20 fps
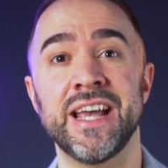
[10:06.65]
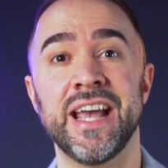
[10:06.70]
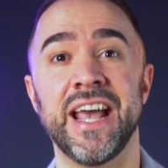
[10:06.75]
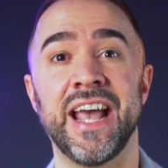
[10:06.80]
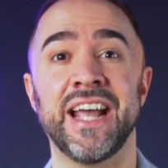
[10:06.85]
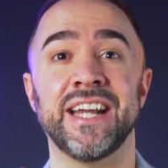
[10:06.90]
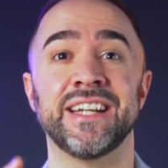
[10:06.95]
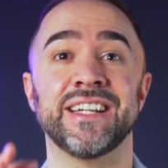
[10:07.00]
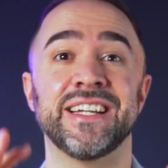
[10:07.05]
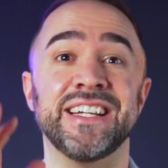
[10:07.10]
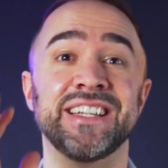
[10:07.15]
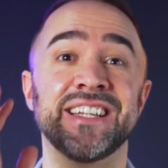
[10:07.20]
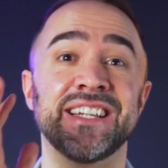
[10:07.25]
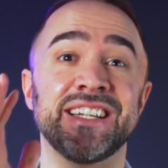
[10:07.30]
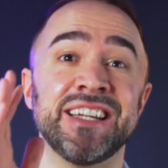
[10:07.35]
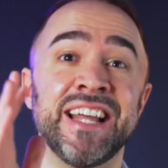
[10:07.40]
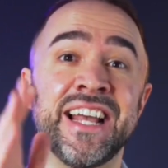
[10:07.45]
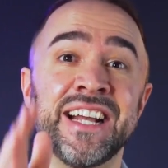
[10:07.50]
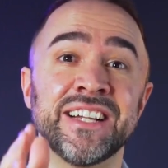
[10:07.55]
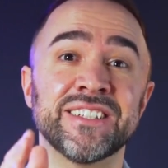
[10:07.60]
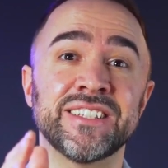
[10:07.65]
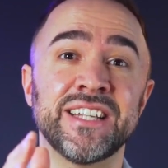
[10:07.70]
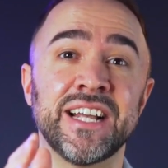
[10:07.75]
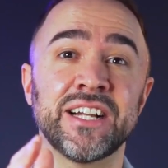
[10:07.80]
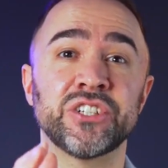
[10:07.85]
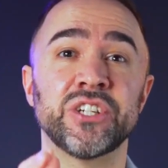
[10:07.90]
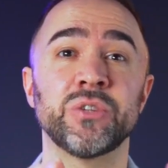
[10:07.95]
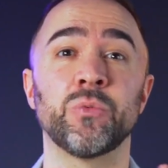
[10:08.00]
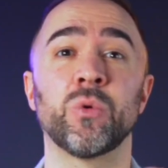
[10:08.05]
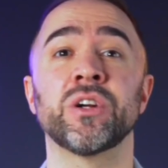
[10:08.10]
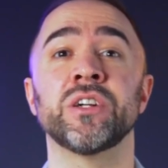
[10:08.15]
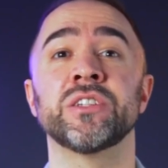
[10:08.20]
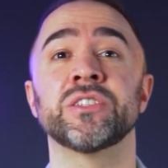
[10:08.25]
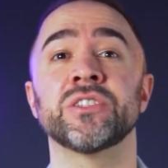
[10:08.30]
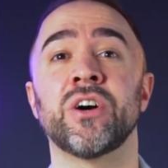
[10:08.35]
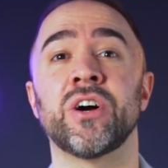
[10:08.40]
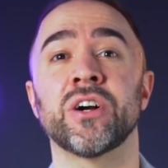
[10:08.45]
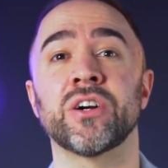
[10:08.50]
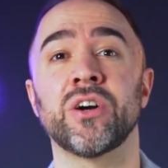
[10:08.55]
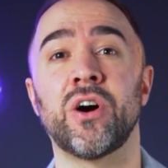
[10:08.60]
And in the next section, we're gonna
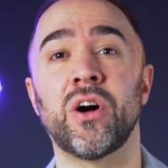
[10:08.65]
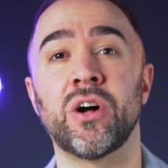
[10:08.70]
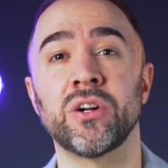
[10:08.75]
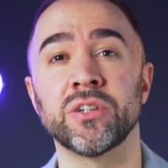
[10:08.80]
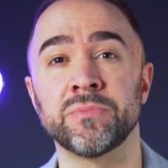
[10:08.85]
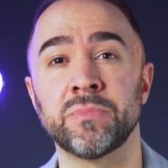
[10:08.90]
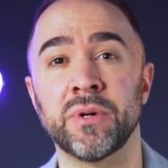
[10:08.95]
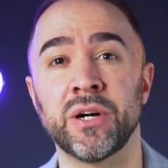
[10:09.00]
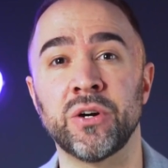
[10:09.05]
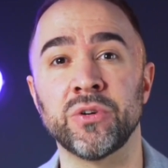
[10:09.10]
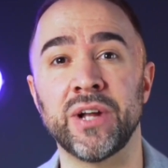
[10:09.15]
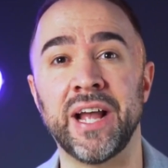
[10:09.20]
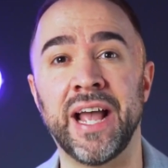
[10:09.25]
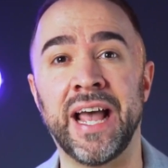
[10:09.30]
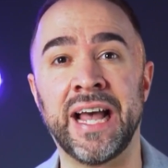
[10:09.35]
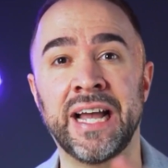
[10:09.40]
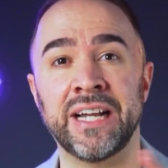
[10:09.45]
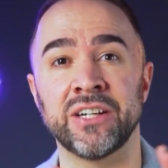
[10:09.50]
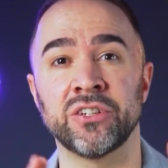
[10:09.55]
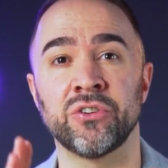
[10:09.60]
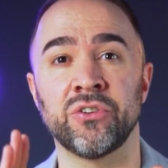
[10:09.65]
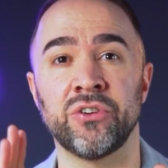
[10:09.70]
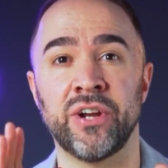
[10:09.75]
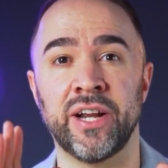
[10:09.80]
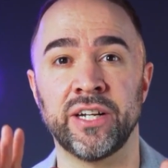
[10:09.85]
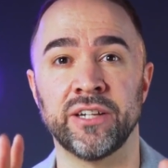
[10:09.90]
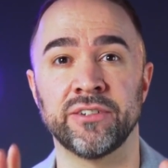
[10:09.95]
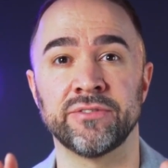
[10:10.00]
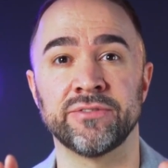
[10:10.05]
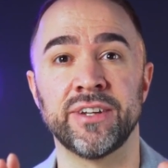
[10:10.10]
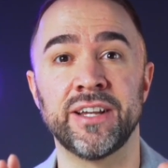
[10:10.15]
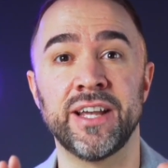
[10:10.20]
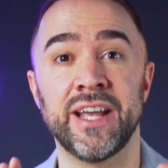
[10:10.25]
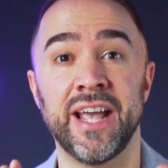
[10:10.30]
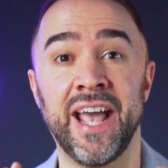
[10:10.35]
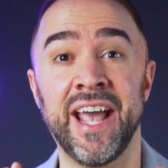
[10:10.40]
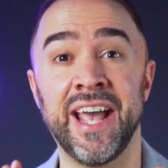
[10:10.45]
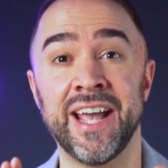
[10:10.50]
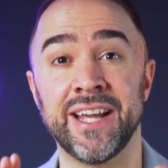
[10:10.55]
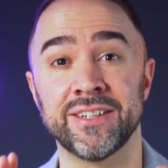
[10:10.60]
talk all about ad creative.
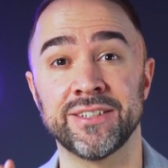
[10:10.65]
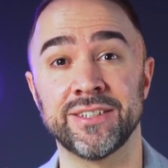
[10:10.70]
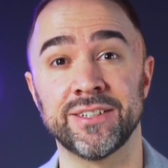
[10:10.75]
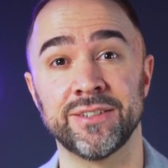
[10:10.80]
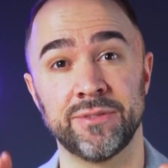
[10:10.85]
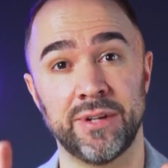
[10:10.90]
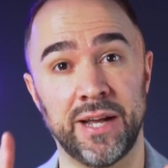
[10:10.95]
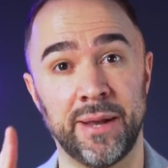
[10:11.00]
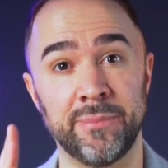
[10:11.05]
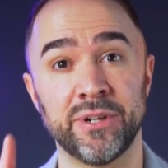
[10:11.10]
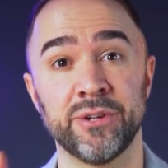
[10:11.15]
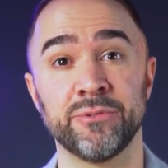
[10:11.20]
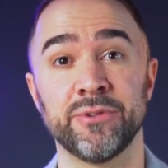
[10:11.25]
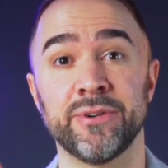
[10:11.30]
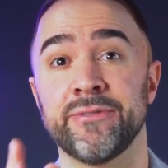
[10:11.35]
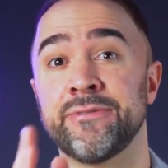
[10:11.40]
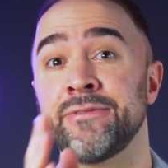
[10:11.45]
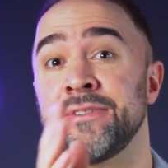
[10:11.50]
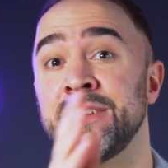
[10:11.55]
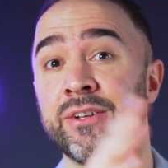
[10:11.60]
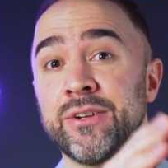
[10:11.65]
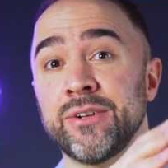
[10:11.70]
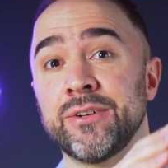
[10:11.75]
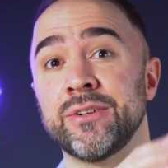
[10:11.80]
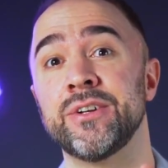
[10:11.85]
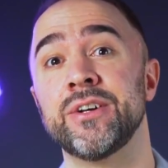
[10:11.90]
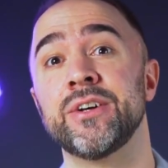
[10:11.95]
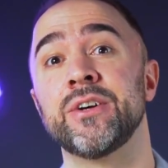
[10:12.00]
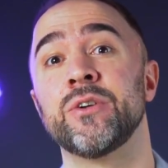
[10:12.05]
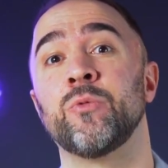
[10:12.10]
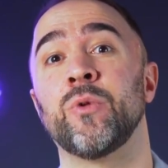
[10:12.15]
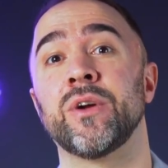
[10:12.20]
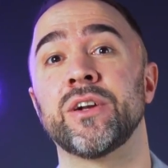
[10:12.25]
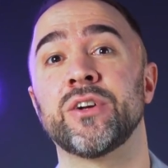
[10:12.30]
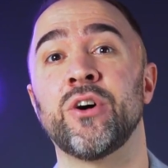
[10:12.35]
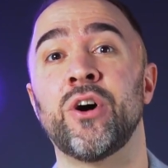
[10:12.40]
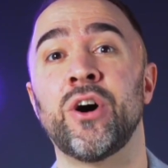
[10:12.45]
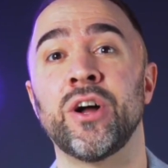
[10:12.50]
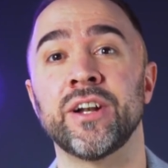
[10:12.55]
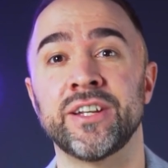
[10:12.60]
And I'm gonna reveal what
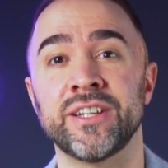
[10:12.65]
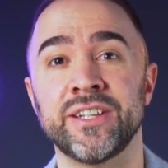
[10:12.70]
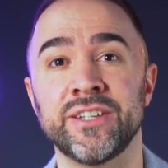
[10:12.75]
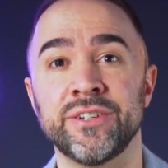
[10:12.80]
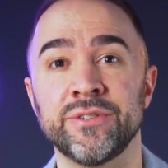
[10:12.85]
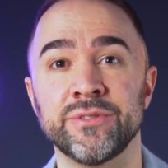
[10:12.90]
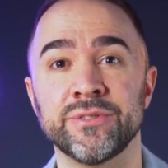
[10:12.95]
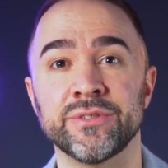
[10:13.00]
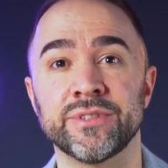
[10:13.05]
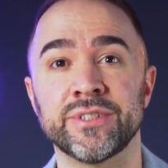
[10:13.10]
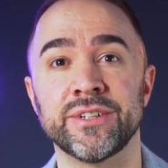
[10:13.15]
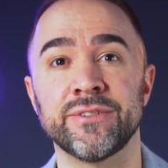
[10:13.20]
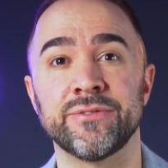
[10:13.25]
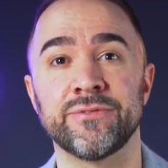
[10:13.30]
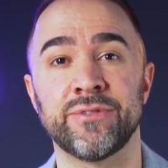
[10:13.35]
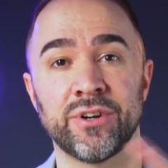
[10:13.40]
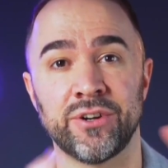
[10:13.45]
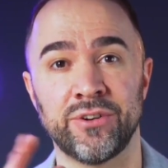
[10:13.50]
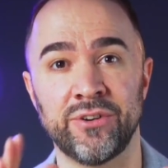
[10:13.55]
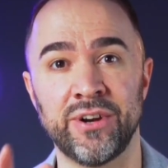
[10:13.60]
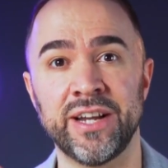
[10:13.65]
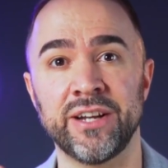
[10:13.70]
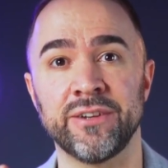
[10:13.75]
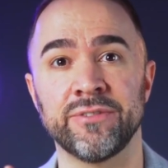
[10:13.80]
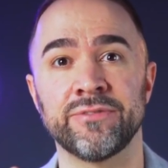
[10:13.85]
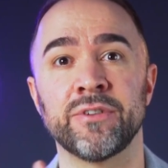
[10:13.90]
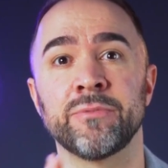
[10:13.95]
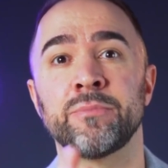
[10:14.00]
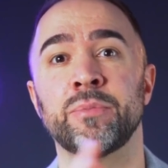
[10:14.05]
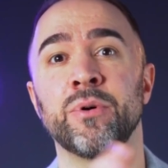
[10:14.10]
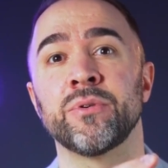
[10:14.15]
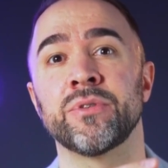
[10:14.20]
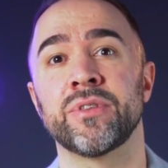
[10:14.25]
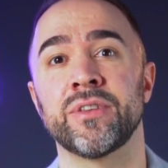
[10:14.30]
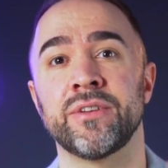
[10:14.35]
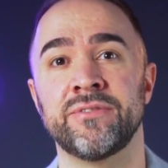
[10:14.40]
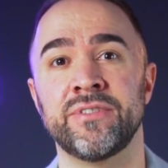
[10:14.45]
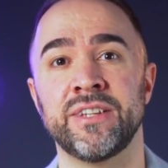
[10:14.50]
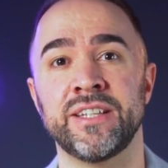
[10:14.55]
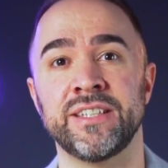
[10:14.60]
Cotton used for creative for both
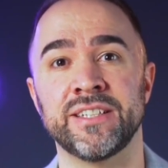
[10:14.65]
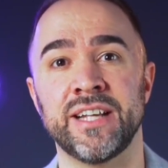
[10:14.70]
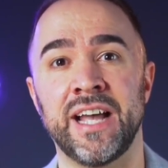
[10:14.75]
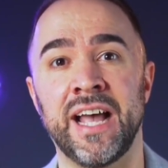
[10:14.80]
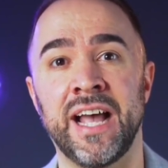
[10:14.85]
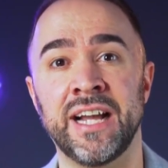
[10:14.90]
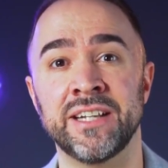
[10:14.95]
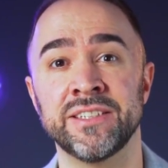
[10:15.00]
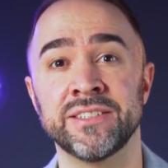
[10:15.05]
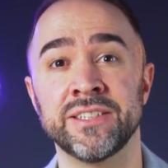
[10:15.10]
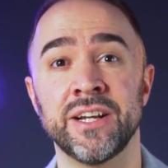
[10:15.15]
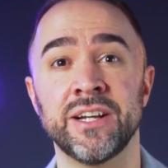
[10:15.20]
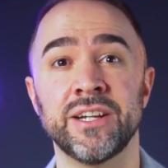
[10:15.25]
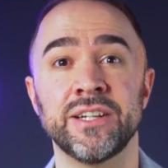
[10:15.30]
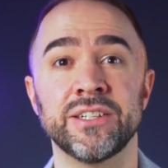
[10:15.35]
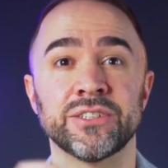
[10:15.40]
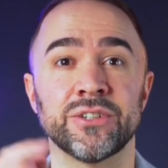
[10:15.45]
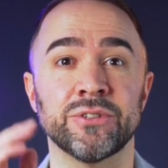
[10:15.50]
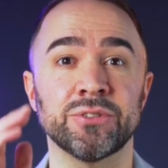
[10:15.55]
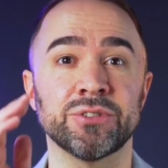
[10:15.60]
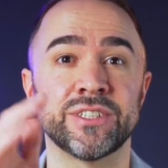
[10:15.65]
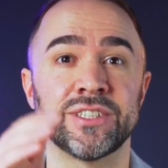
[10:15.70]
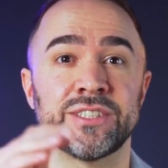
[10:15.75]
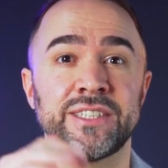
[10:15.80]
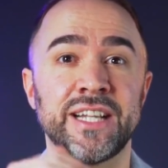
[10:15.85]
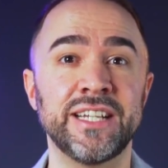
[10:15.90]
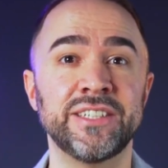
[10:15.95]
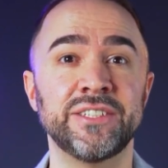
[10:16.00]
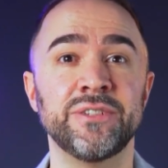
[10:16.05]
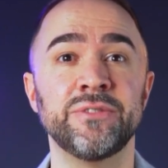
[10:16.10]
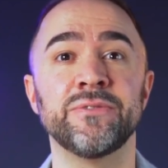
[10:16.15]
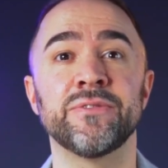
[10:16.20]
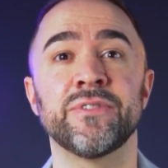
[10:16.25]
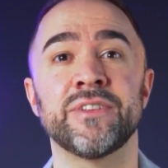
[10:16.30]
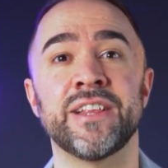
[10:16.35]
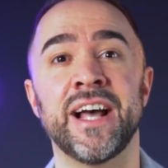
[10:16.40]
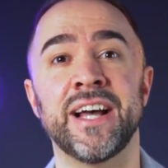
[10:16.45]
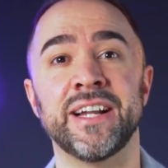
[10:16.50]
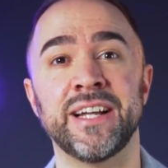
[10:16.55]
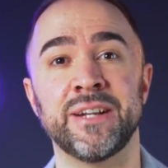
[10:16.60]
of these ads. So stay tuned for
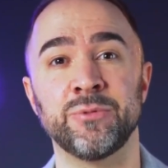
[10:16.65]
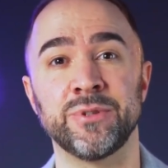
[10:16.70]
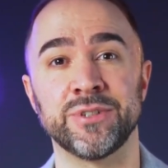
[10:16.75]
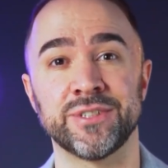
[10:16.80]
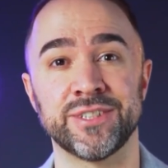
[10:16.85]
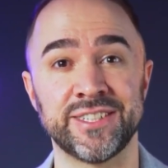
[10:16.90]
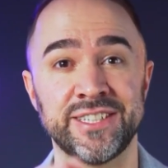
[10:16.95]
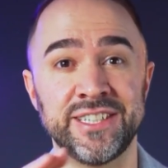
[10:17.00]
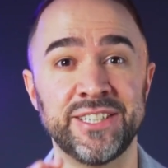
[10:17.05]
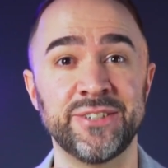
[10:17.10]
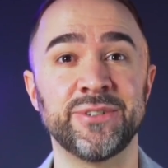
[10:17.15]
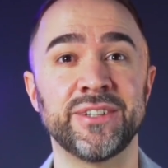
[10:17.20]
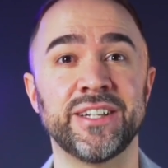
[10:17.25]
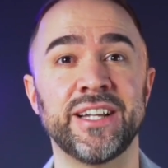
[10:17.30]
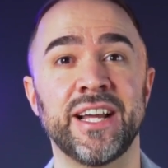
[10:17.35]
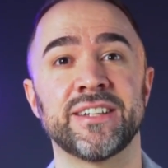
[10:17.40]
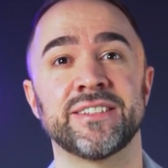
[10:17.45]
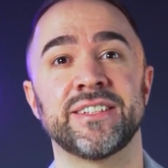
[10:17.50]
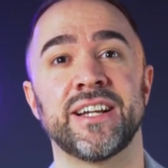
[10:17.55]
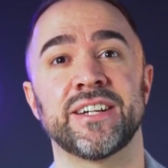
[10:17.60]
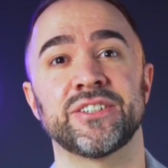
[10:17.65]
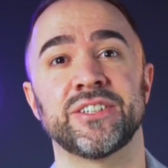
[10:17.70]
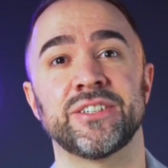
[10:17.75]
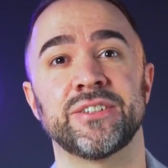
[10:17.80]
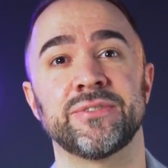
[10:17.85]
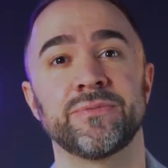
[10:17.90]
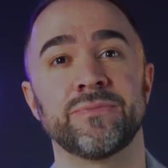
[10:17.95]
that, and we'll see you in the next section.